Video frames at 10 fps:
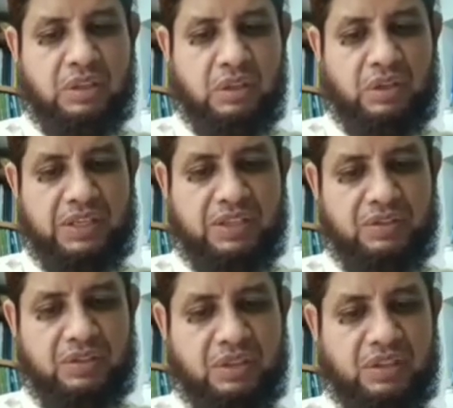are
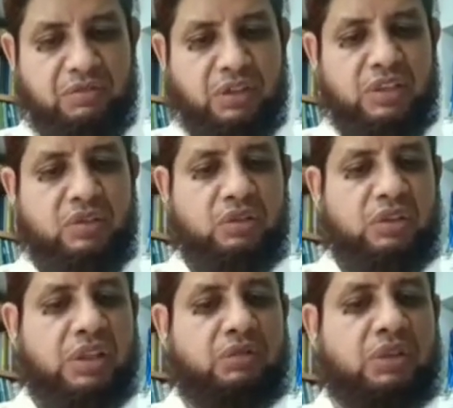necessary for
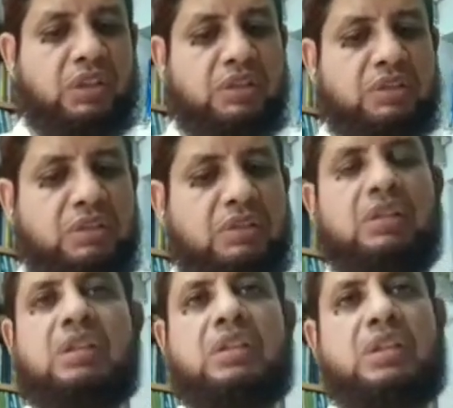ensuring education
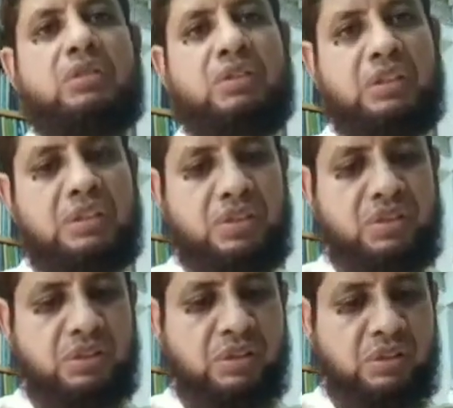during
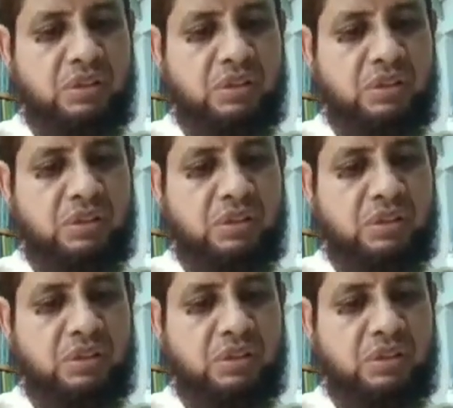these